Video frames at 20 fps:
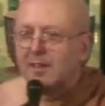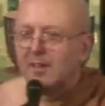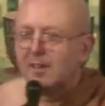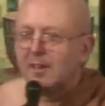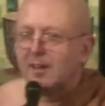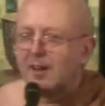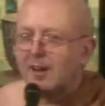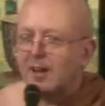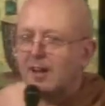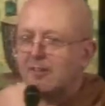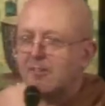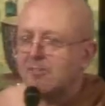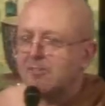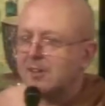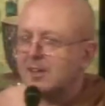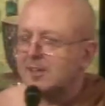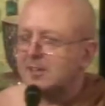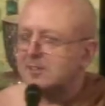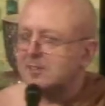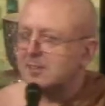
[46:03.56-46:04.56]
I
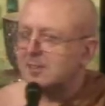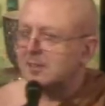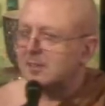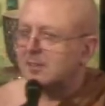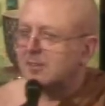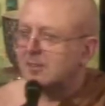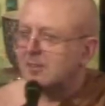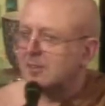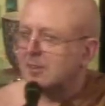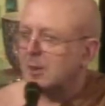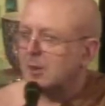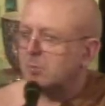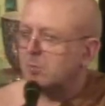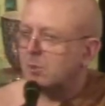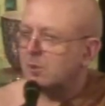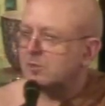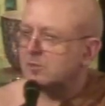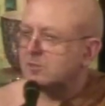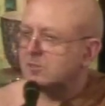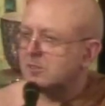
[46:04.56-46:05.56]
created that
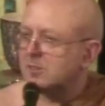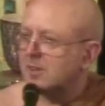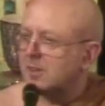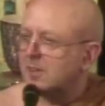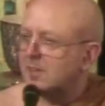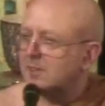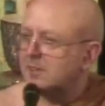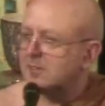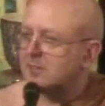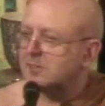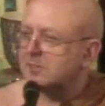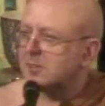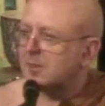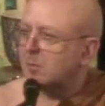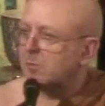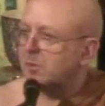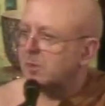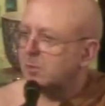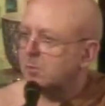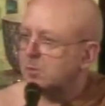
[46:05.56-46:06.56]
monster into
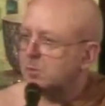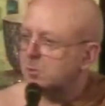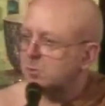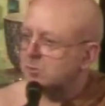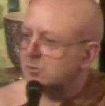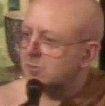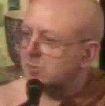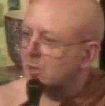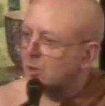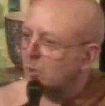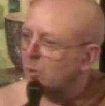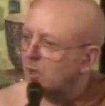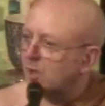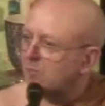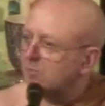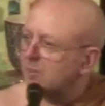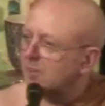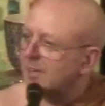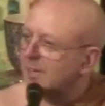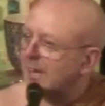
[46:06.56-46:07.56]
something which was totally
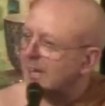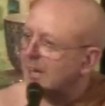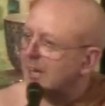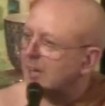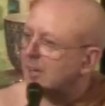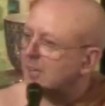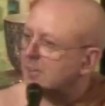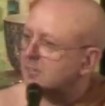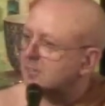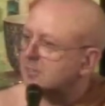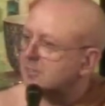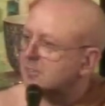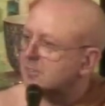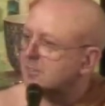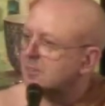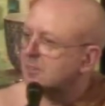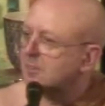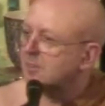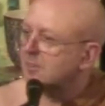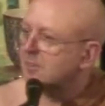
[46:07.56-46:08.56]
ridiculous,
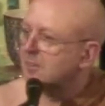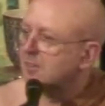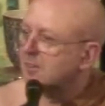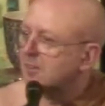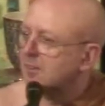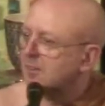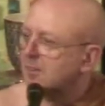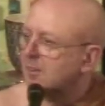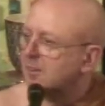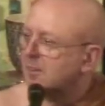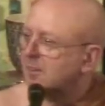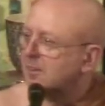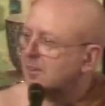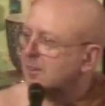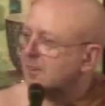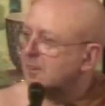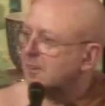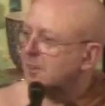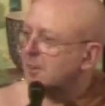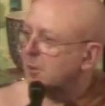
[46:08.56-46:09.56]

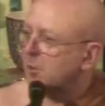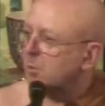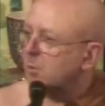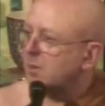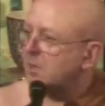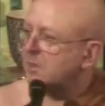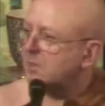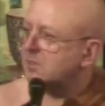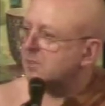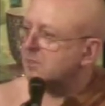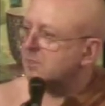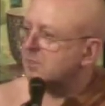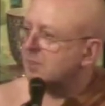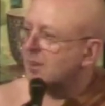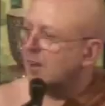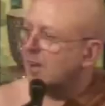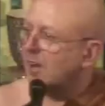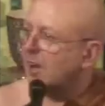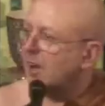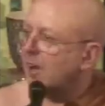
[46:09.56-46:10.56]
at which
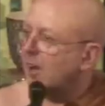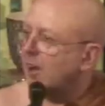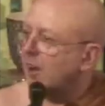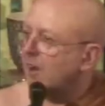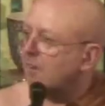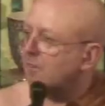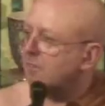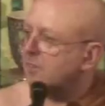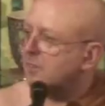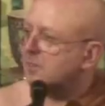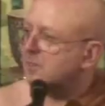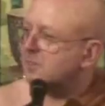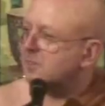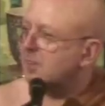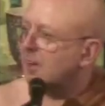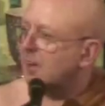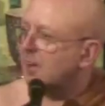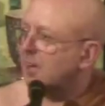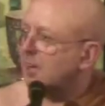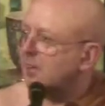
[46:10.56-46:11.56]
I laughed
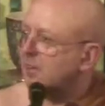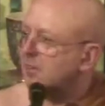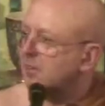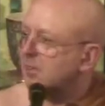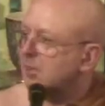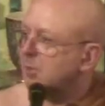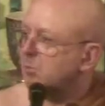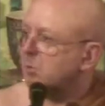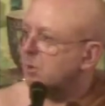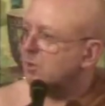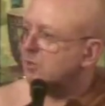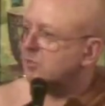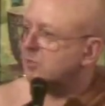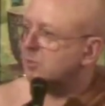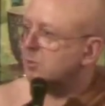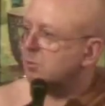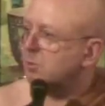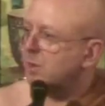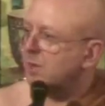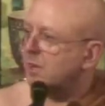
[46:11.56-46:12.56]
inside, and the
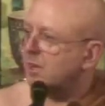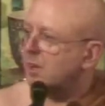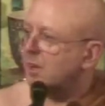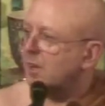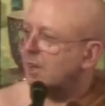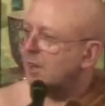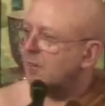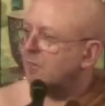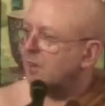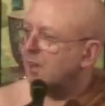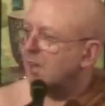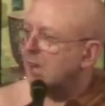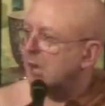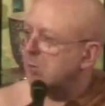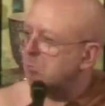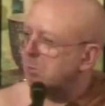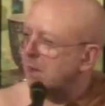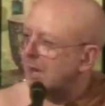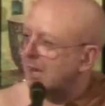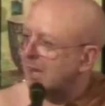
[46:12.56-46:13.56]
monster went and never
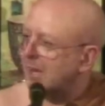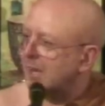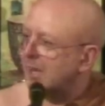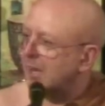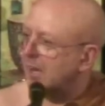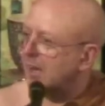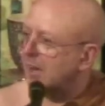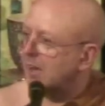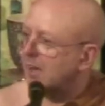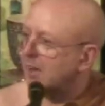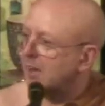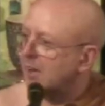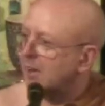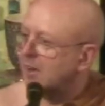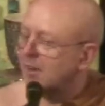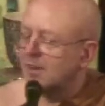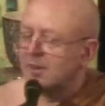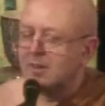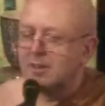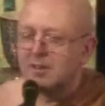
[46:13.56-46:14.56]
came back again.
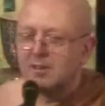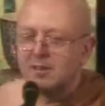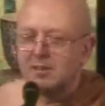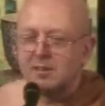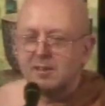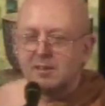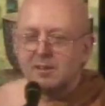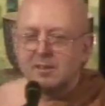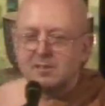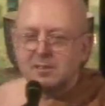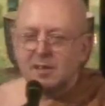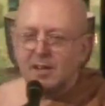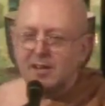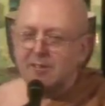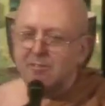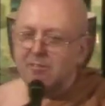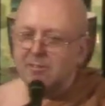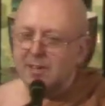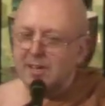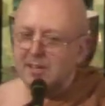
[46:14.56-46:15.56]
Because I
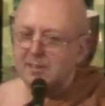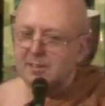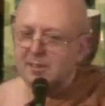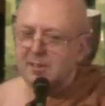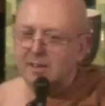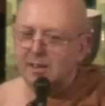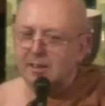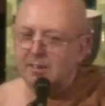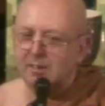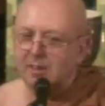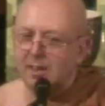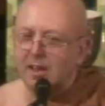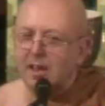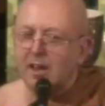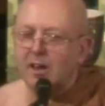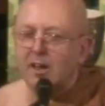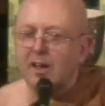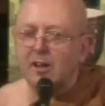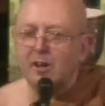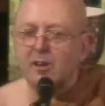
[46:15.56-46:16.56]
created that thing, and
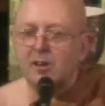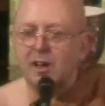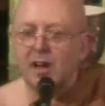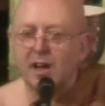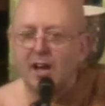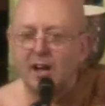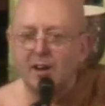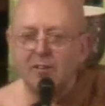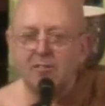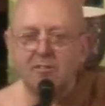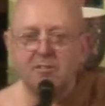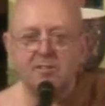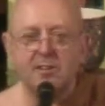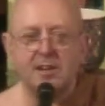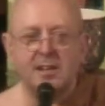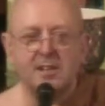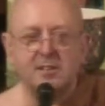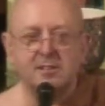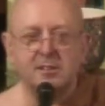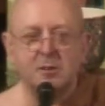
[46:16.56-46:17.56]
I could
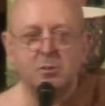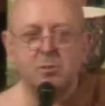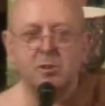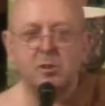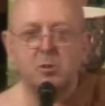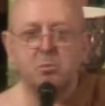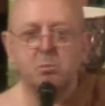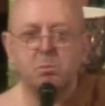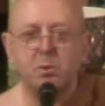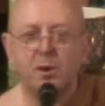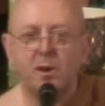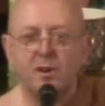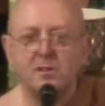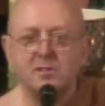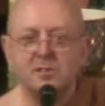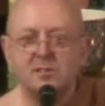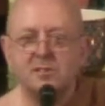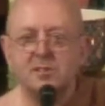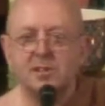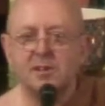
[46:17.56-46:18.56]
uncreate it with a
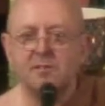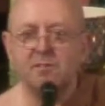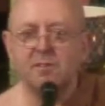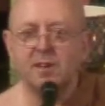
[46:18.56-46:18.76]
positive,